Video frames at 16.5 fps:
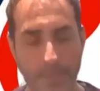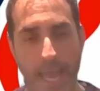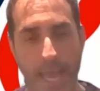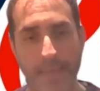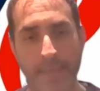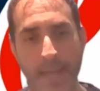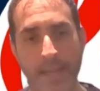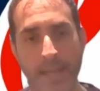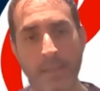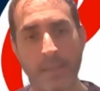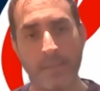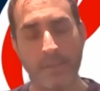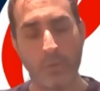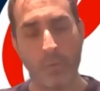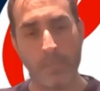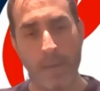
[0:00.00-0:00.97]
and then
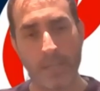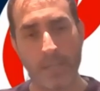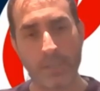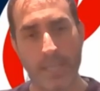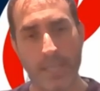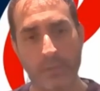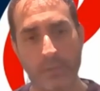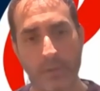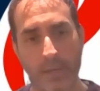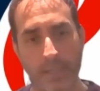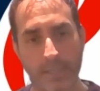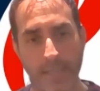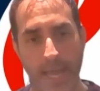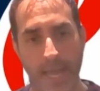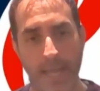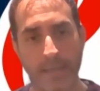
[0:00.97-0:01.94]
to a much lesser
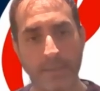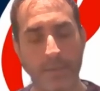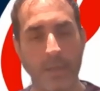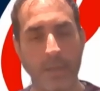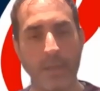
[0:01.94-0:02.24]
extent,